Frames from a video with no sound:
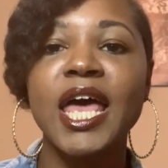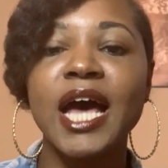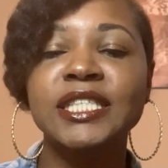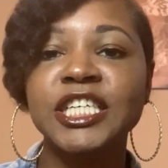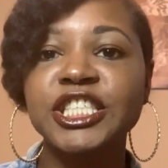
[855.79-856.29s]

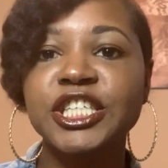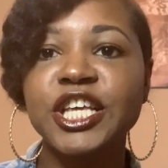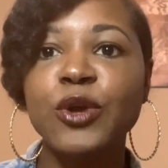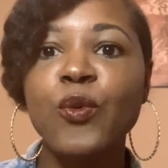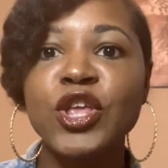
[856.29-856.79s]

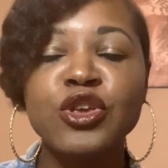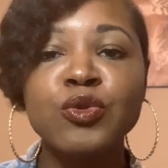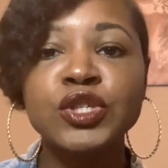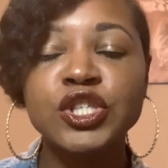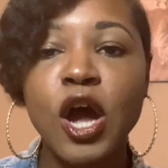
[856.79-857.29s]
additionally, when you
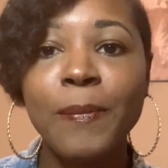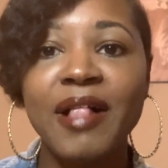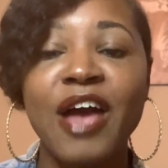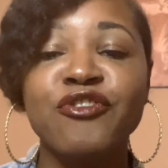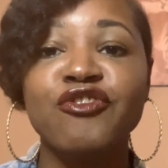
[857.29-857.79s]

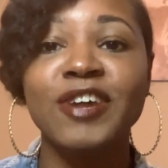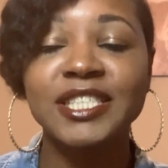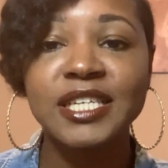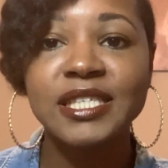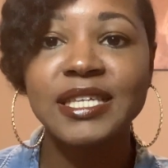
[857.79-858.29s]
apply for
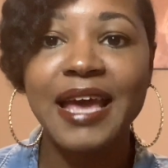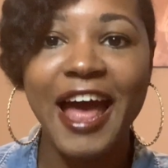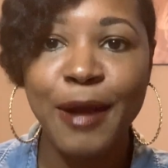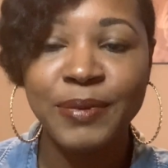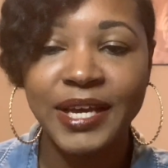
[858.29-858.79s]
residency
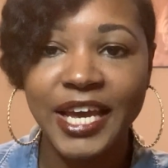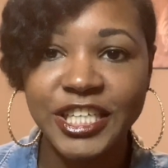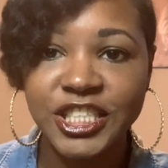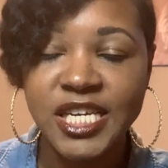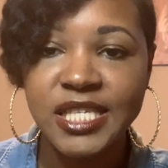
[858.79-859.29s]

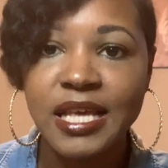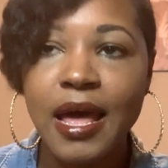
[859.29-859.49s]
applications,